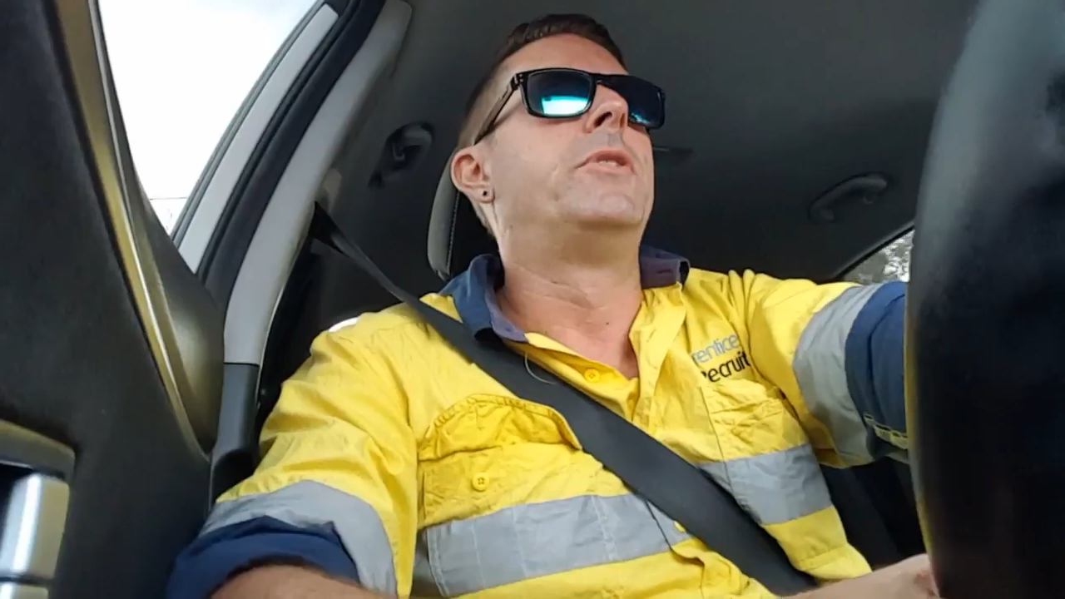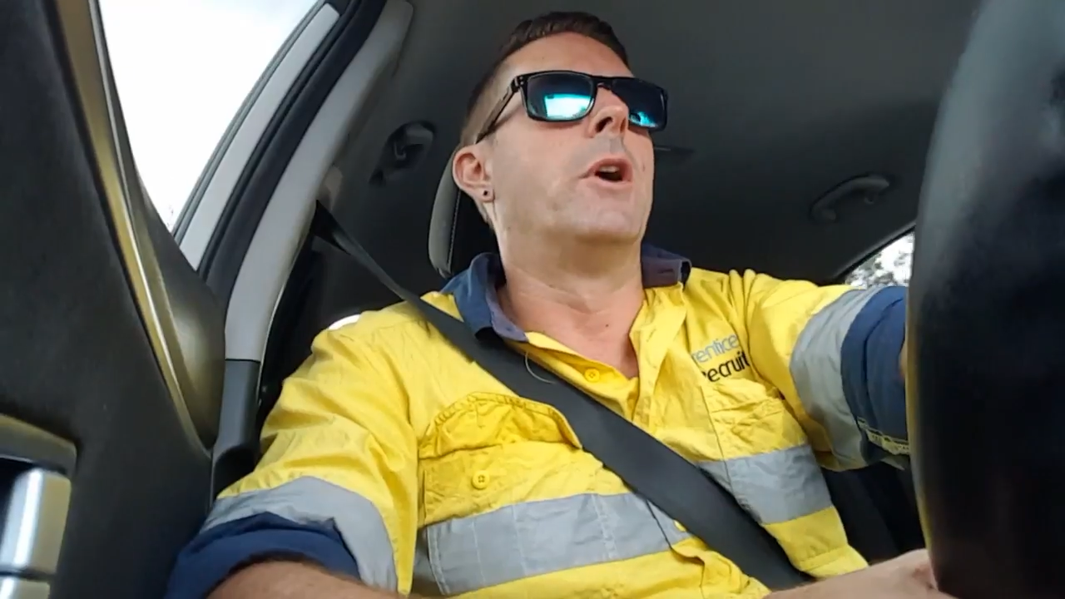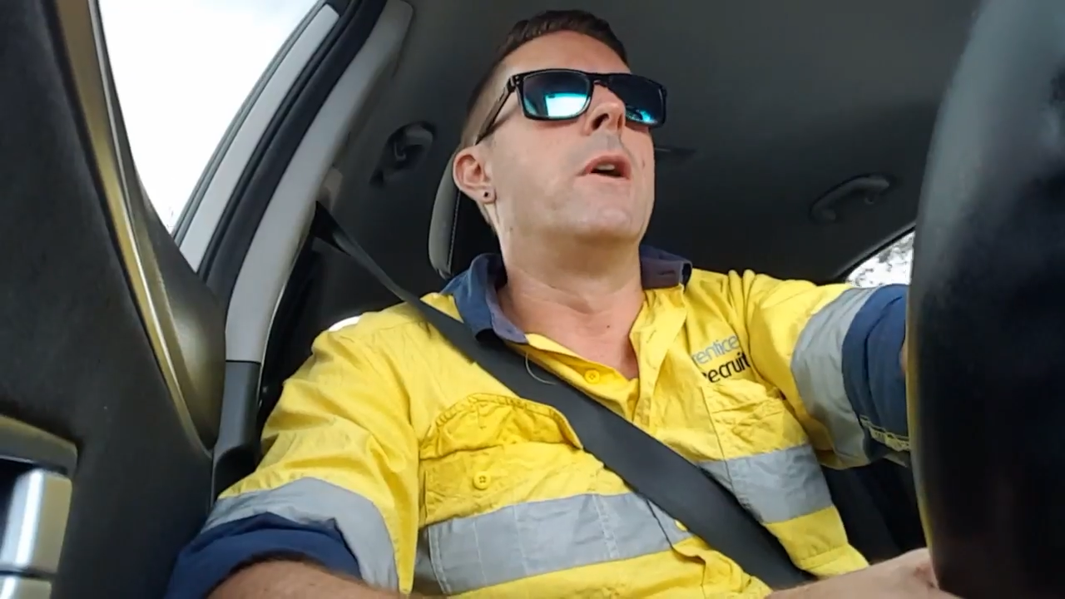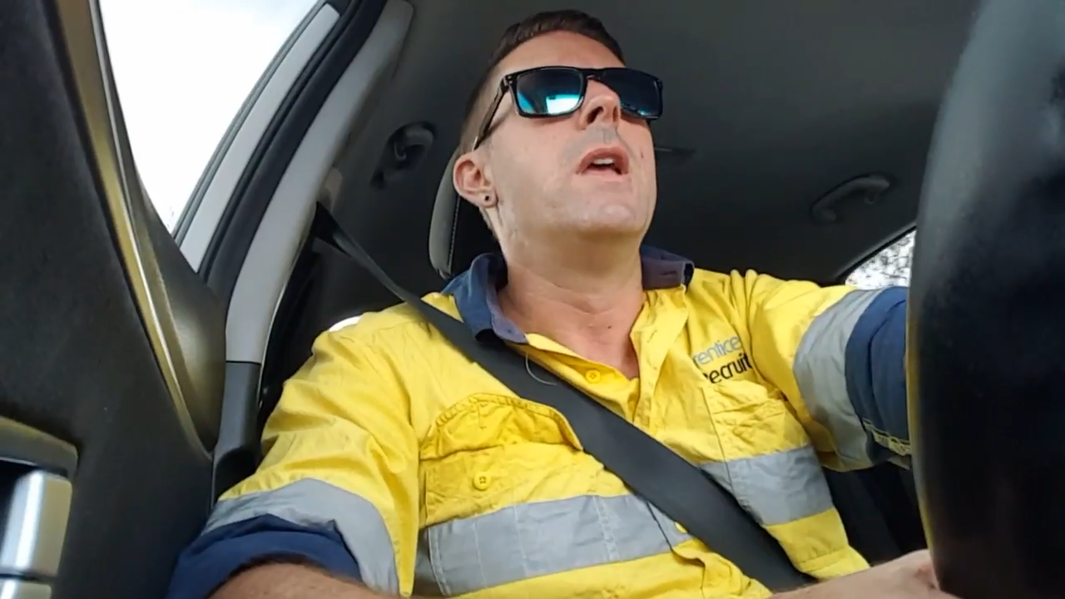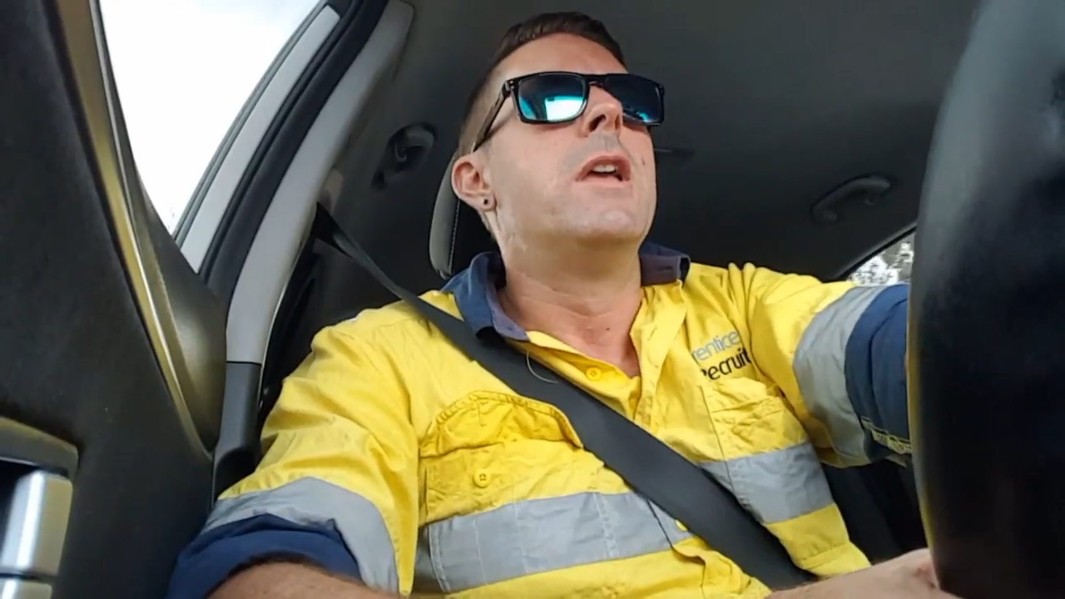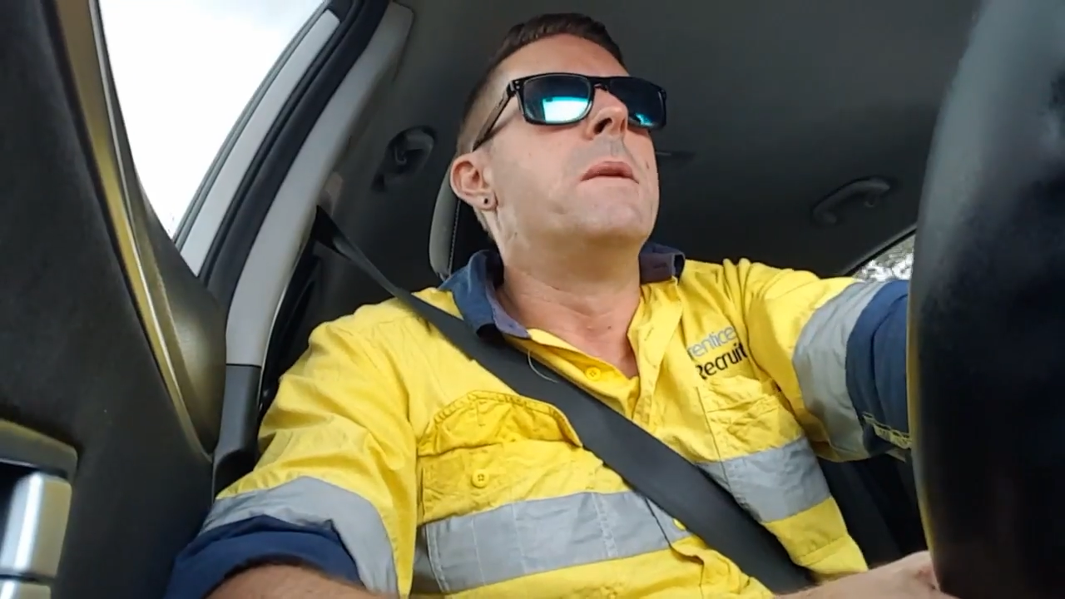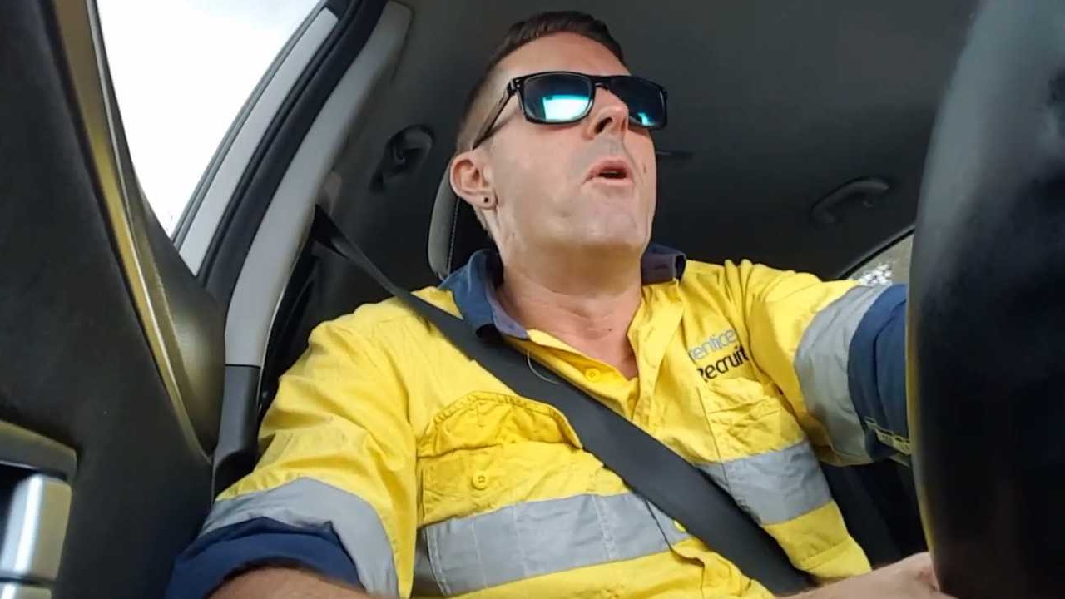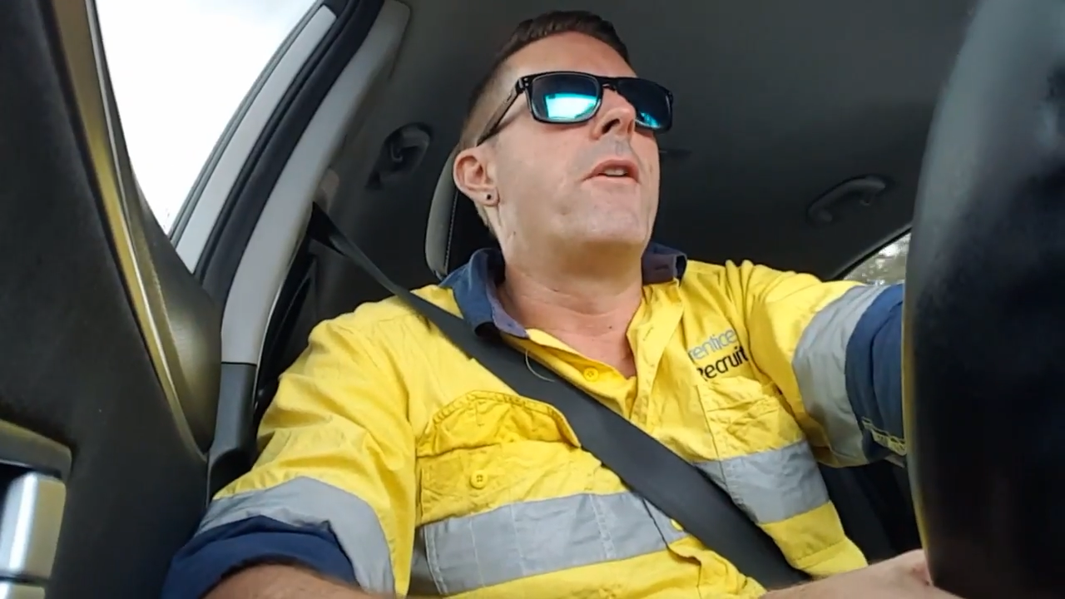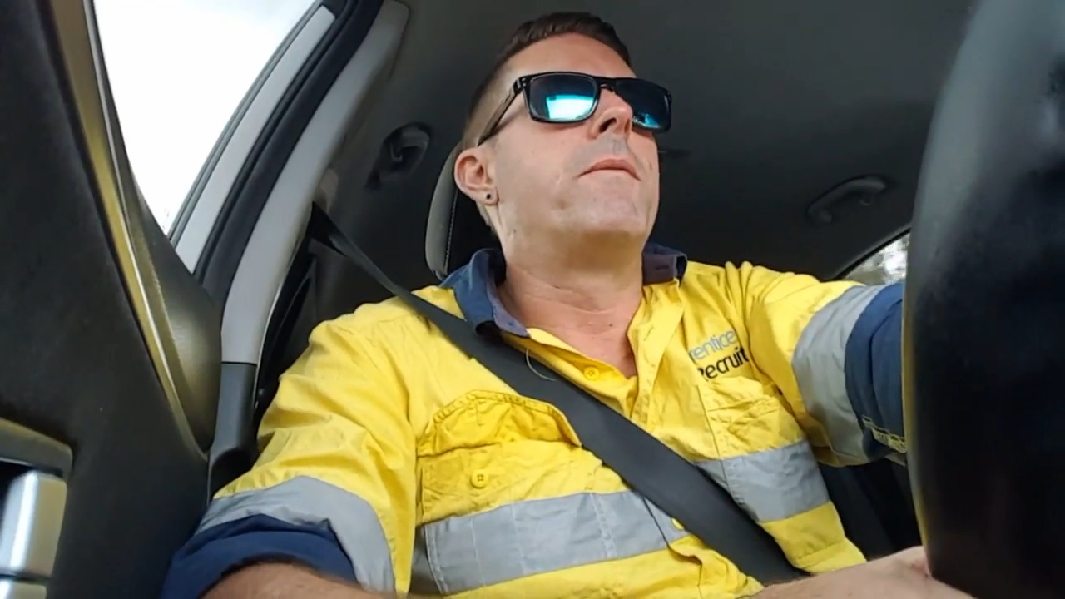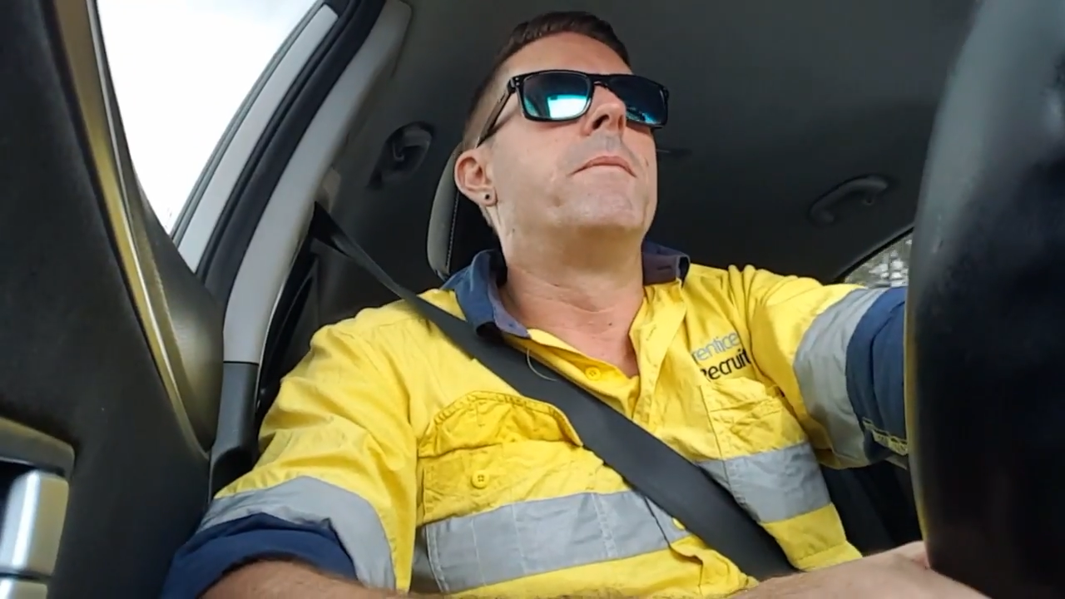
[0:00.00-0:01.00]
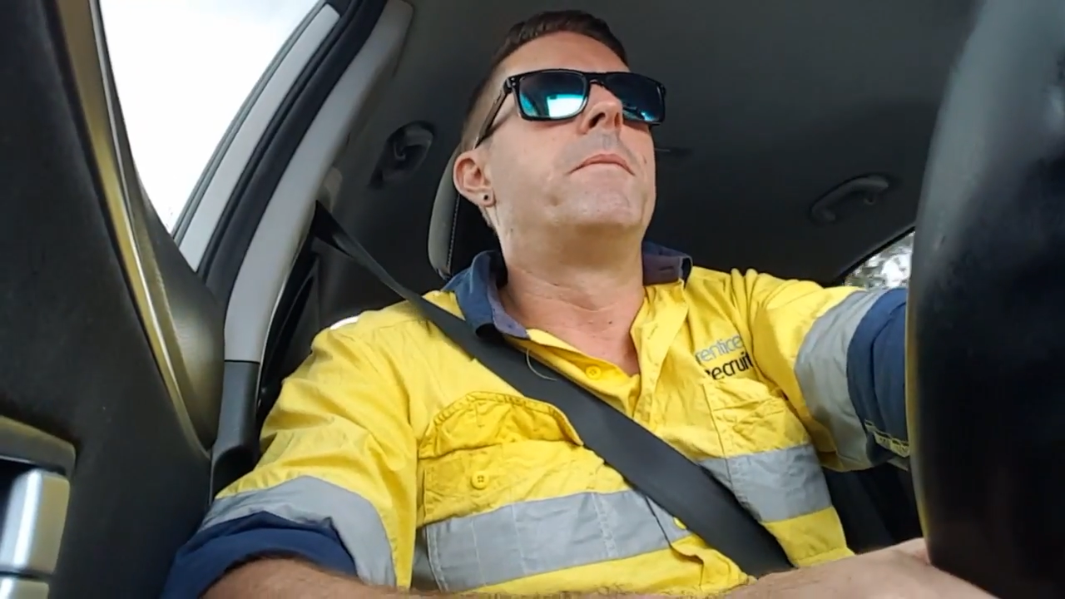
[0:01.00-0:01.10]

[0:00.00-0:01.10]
So you might